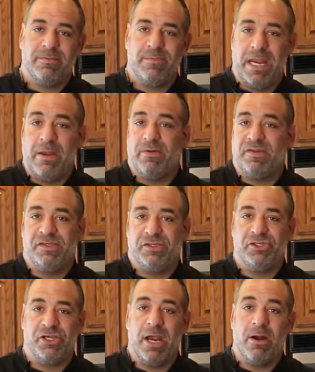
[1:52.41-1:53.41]
be able to
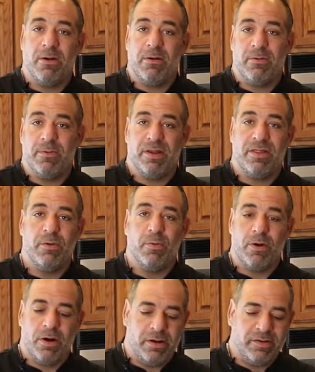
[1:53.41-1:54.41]
share with the
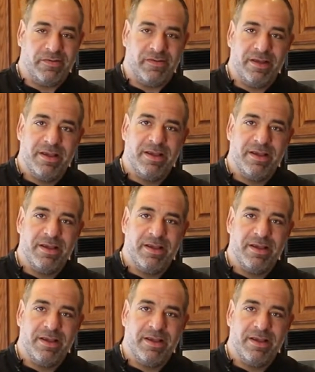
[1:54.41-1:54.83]
world